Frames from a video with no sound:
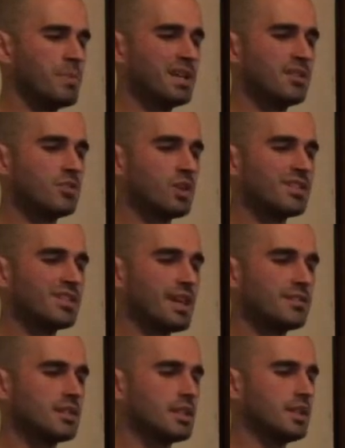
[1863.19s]
but it's not
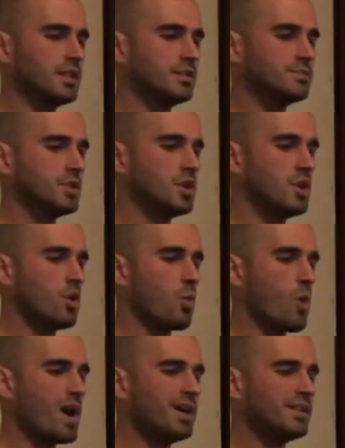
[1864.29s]
yet clear.
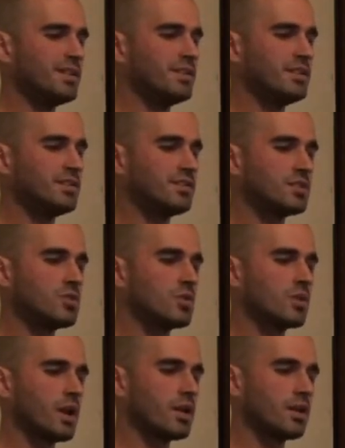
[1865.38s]
Where did this single
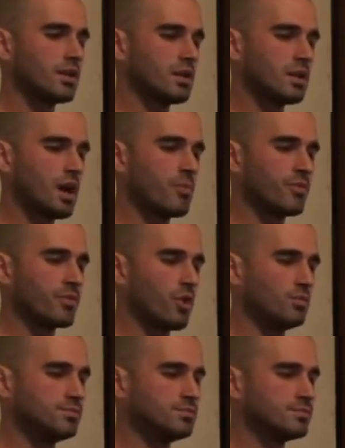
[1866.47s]
grain come
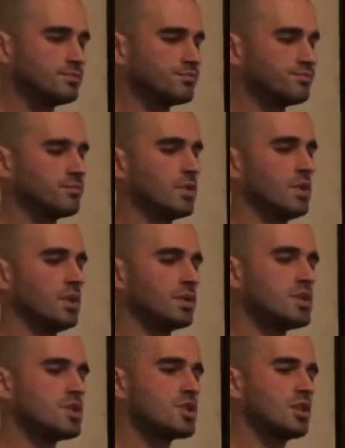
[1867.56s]
from?
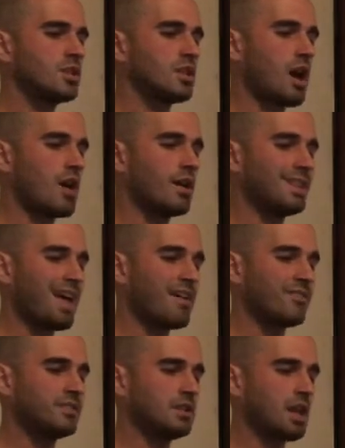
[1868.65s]
Guishan
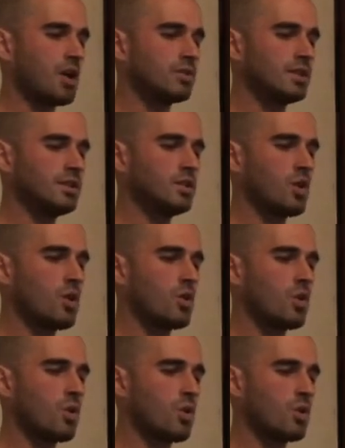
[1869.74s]
laughed loudly,
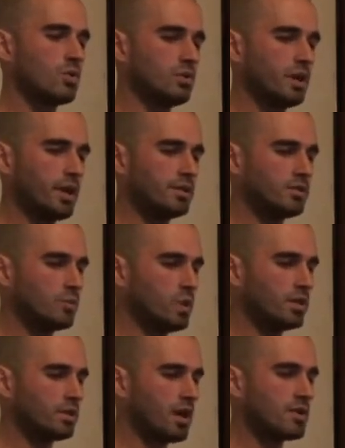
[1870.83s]
ho ho, and
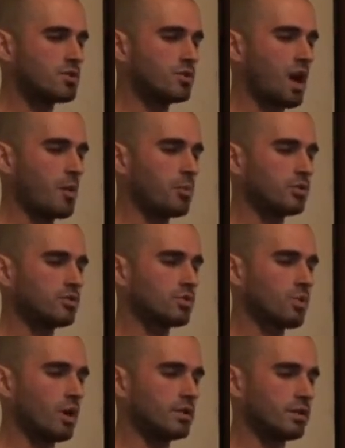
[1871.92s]
returned to the abbot's
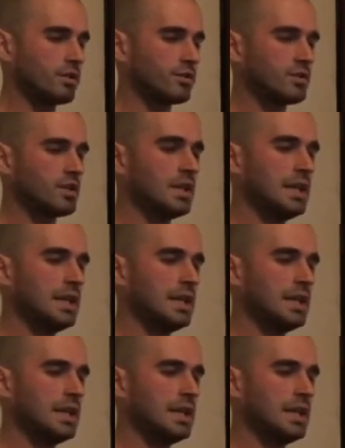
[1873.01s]
quarters.